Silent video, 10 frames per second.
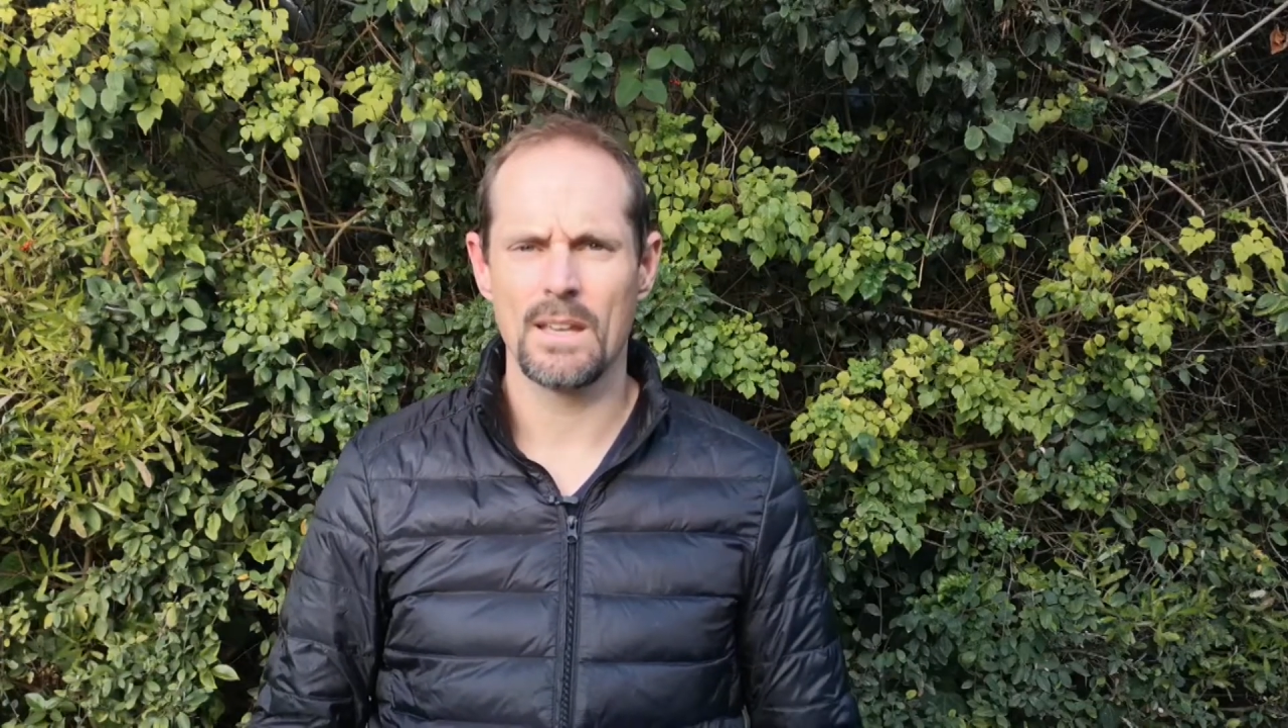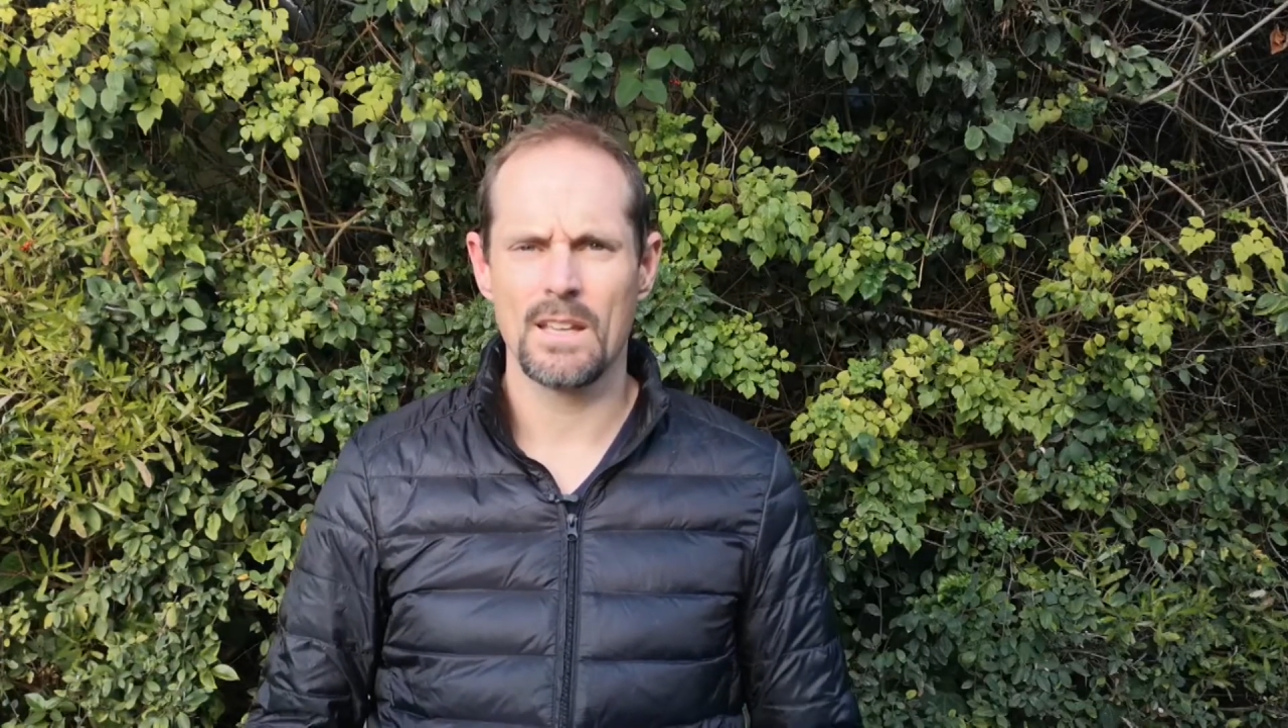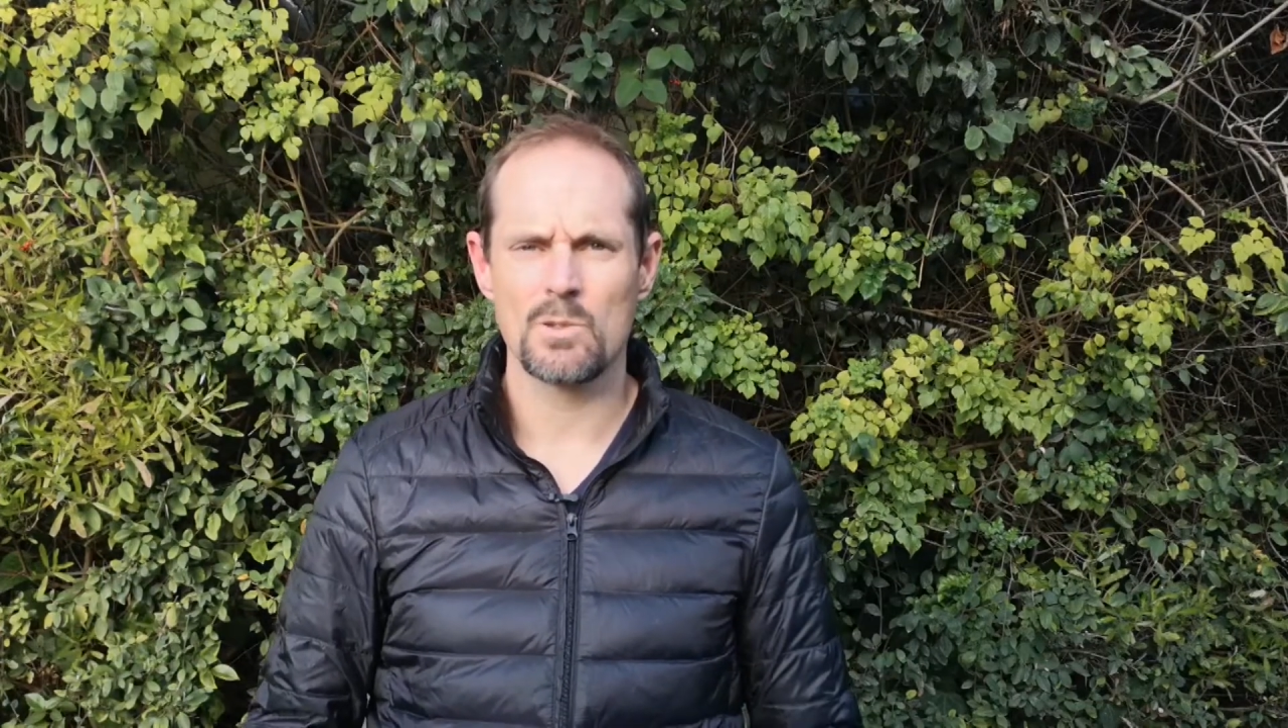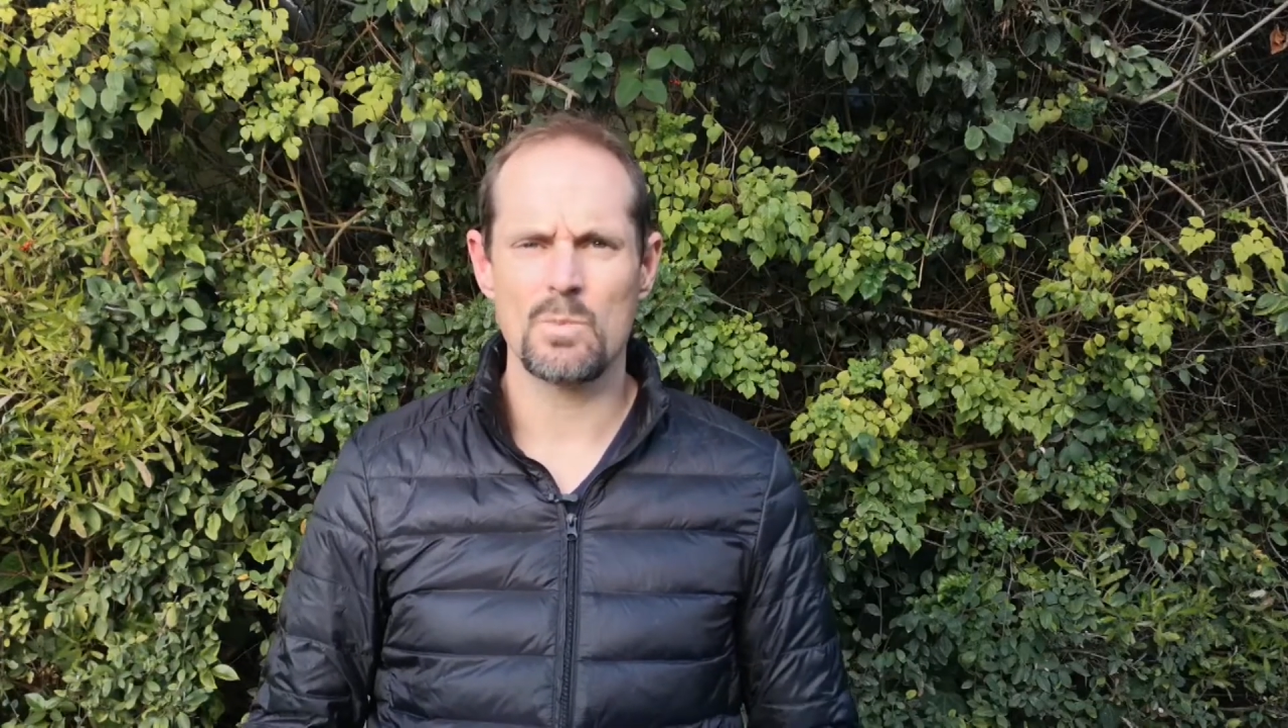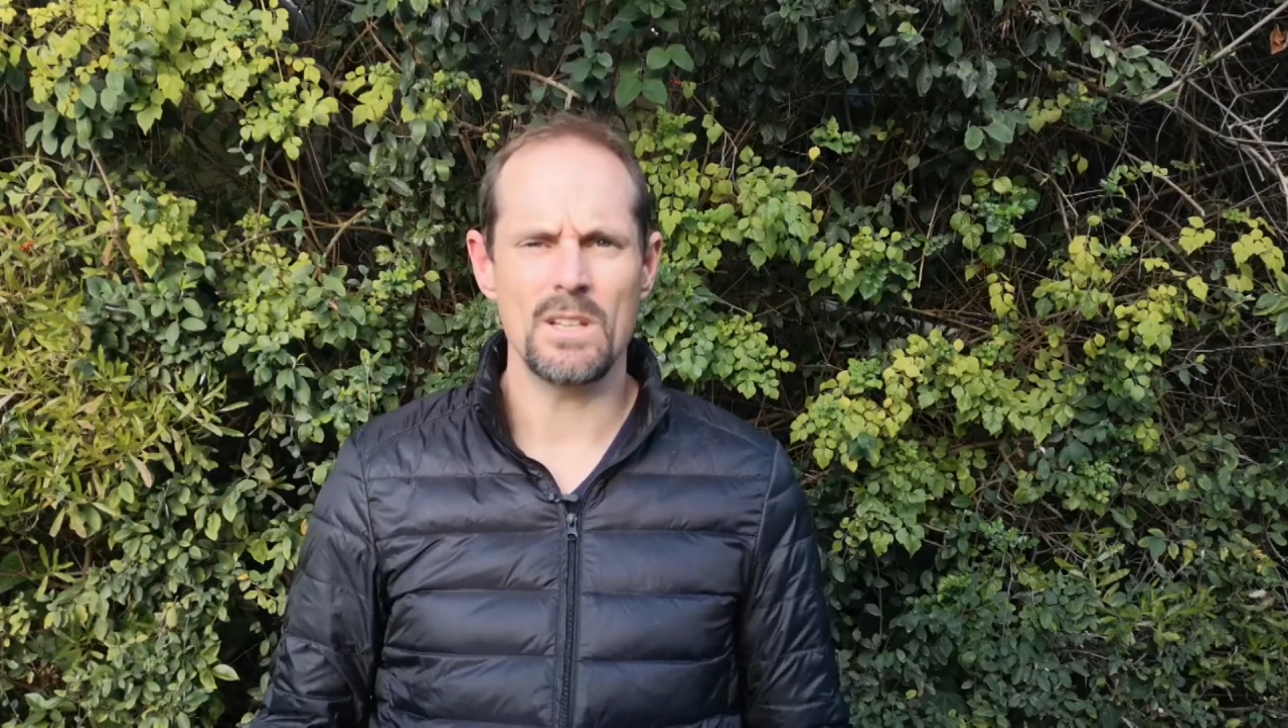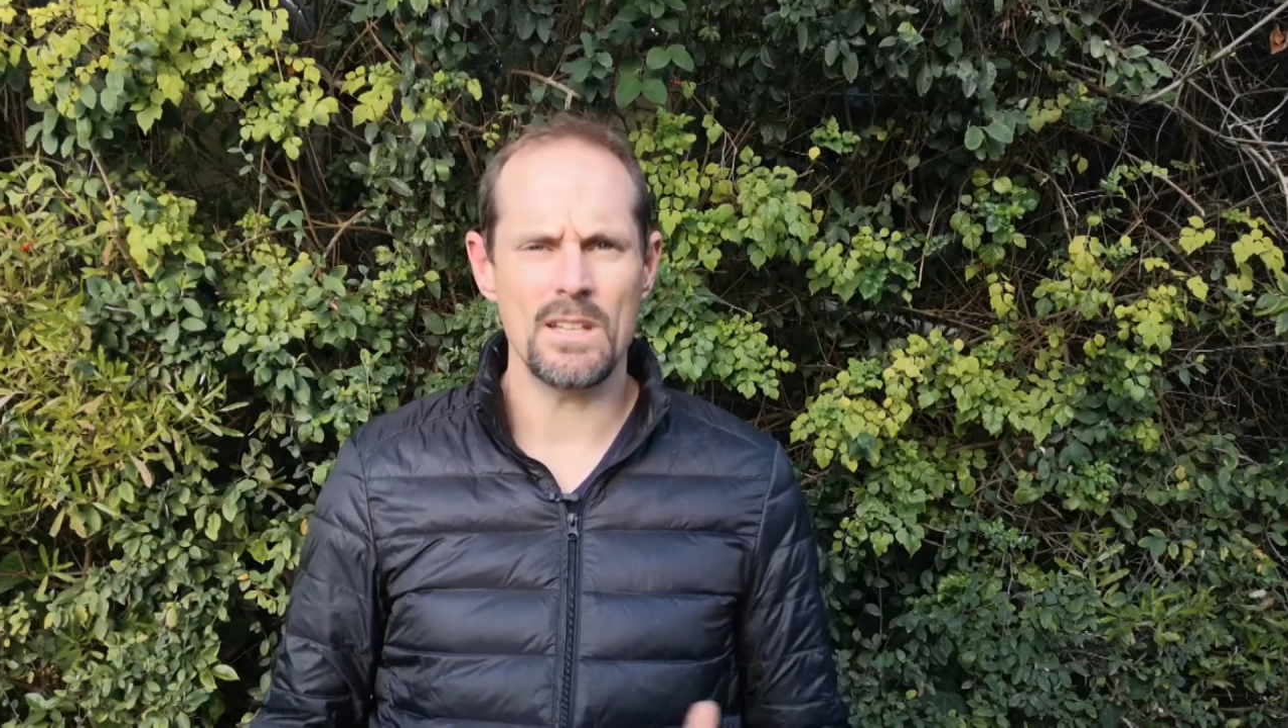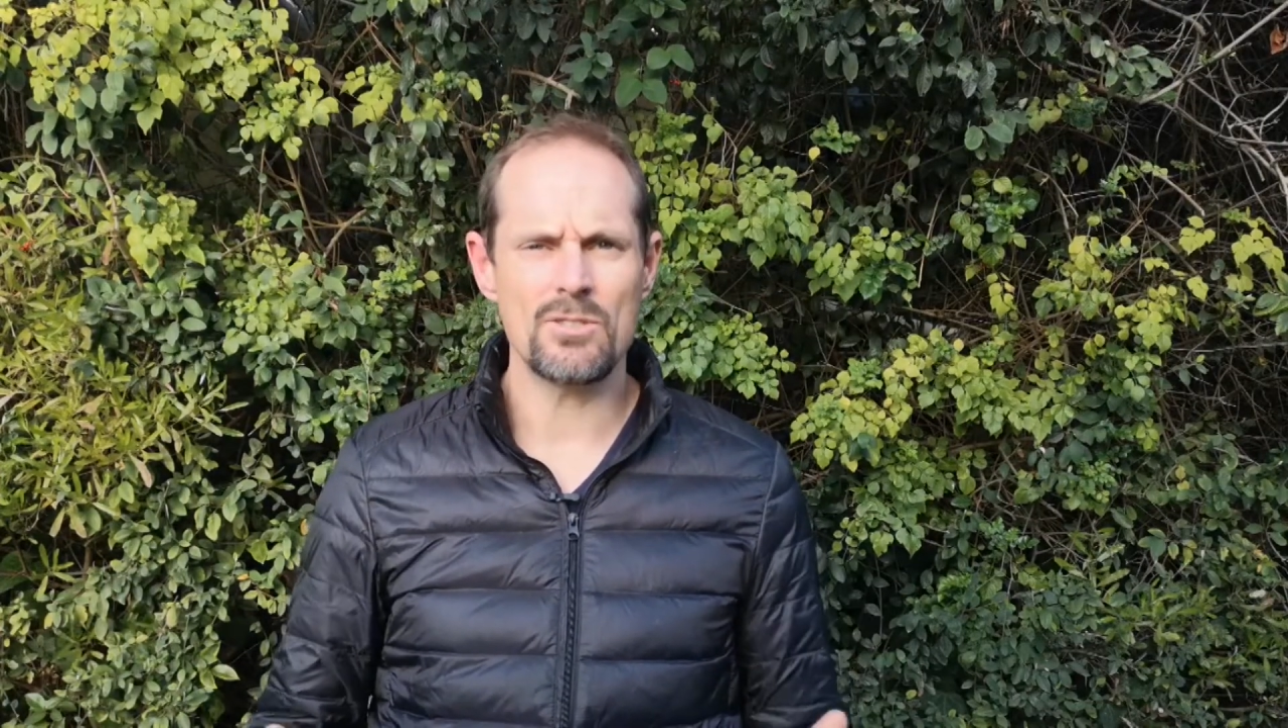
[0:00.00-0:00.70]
It's been an